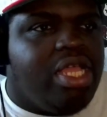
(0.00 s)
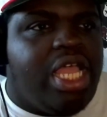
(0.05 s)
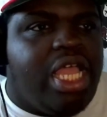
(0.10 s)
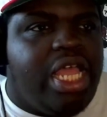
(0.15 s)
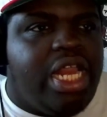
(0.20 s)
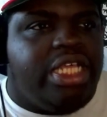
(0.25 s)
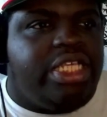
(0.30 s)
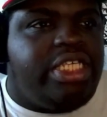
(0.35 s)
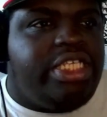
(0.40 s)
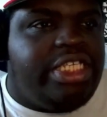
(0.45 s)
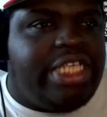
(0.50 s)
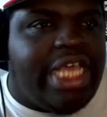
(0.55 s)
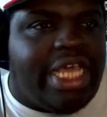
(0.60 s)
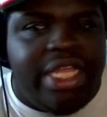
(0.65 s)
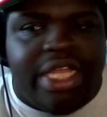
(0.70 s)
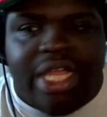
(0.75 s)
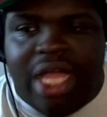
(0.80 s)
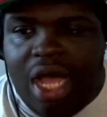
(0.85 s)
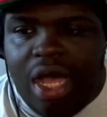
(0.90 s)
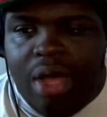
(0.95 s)
it is
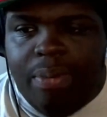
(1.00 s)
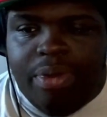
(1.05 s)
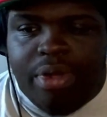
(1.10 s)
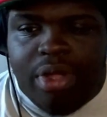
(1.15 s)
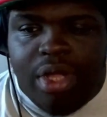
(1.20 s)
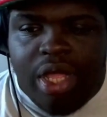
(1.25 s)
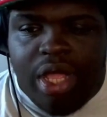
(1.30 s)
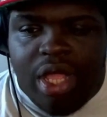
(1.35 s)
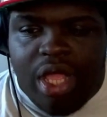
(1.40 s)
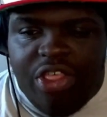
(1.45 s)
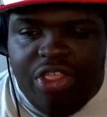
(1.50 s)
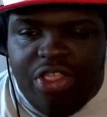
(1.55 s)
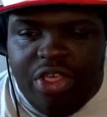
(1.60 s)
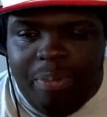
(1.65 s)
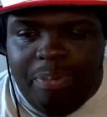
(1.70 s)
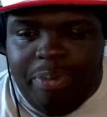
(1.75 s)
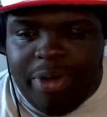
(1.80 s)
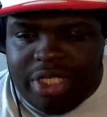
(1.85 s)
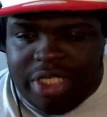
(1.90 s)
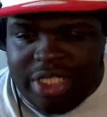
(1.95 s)
setting up
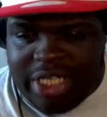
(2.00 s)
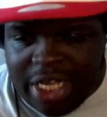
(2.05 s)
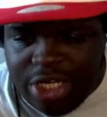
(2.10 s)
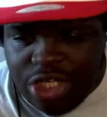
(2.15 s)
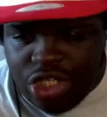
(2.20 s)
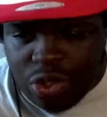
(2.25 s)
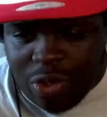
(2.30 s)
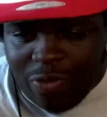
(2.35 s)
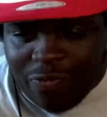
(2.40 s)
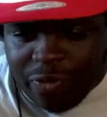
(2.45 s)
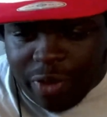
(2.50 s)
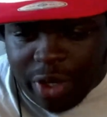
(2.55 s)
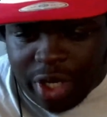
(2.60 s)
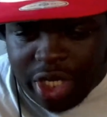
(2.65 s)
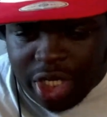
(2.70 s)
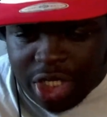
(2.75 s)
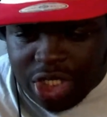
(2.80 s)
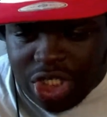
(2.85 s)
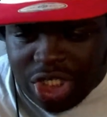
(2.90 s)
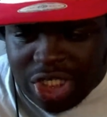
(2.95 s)
the potential for
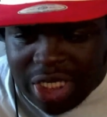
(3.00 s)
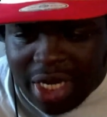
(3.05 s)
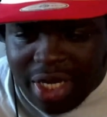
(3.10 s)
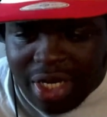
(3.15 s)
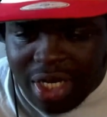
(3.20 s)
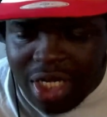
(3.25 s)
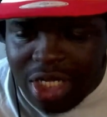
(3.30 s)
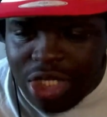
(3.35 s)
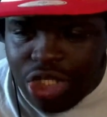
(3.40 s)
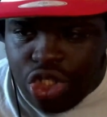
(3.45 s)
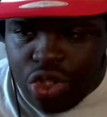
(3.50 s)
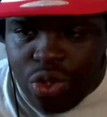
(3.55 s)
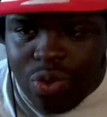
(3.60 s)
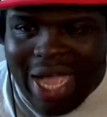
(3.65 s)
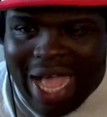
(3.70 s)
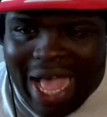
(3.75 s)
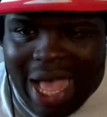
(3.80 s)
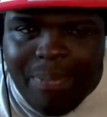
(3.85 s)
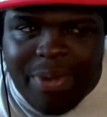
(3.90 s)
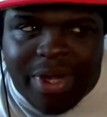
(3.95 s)
good shit to
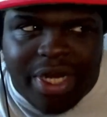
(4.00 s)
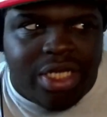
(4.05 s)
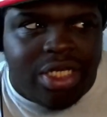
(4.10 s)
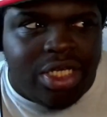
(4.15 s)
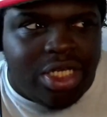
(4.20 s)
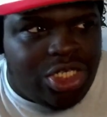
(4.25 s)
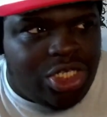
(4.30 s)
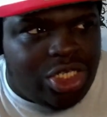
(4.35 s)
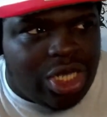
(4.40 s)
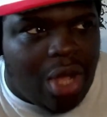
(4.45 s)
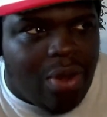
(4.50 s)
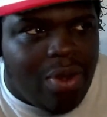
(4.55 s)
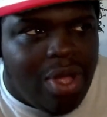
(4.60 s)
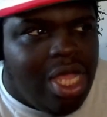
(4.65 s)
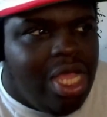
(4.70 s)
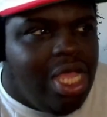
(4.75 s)
happen in this show.